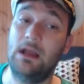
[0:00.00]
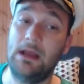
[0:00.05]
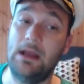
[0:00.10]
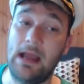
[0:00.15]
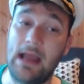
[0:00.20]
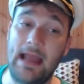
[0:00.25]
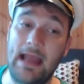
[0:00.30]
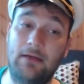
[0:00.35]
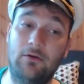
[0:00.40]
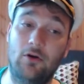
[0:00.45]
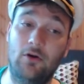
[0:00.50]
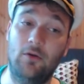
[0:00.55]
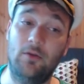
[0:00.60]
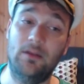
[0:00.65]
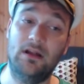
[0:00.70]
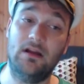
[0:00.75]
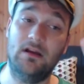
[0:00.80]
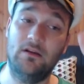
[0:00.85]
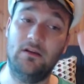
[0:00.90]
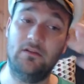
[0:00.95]
aggro
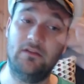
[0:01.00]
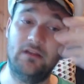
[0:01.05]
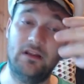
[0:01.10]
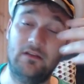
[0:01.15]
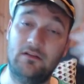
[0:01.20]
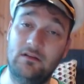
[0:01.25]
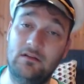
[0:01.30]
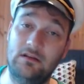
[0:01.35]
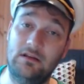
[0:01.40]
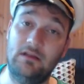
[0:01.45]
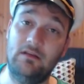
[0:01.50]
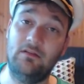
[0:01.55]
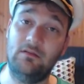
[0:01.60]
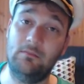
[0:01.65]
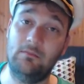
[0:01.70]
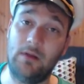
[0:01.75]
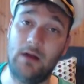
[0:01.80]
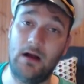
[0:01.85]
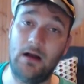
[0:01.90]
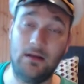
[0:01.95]
because it's a decent
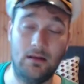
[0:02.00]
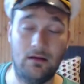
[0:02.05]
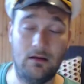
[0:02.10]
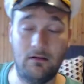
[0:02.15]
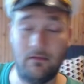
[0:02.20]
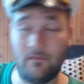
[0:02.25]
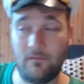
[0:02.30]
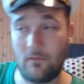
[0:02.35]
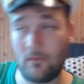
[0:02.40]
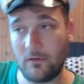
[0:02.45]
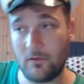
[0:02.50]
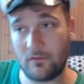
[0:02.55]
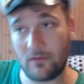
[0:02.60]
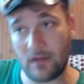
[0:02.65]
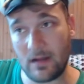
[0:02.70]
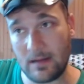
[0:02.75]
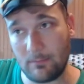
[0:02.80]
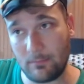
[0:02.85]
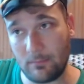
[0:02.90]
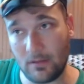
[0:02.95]
body on a
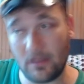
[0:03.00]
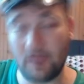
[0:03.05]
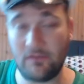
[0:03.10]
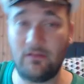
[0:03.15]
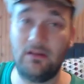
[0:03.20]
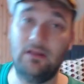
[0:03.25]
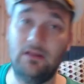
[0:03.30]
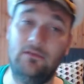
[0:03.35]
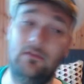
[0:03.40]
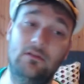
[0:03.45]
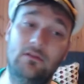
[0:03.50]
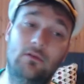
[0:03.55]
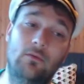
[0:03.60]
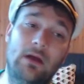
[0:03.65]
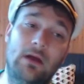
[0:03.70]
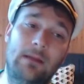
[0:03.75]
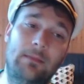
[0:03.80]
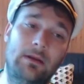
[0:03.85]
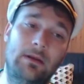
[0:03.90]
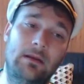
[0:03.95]
4-drop, plus it gives you the
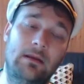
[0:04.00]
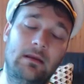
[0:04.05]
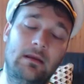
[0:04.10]
weapon.